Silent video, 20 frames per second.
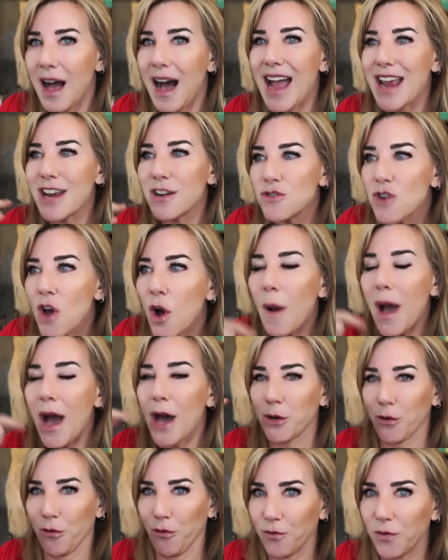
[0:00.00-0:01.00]
I know
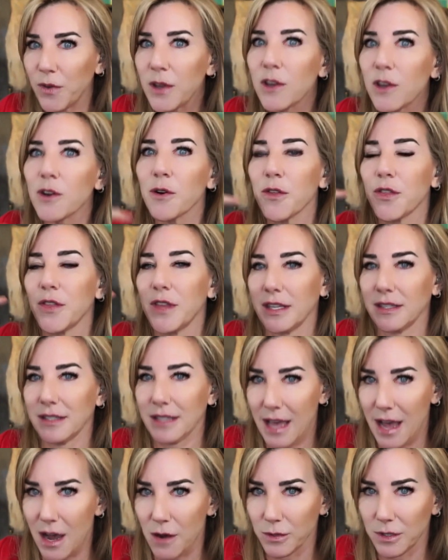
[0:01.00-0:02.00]
how to figure things
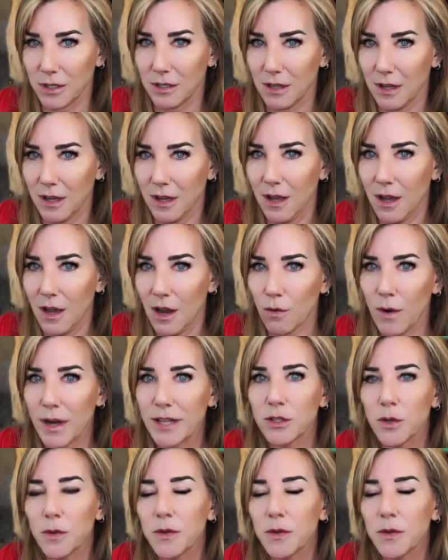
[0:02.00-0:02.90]
out. Right. So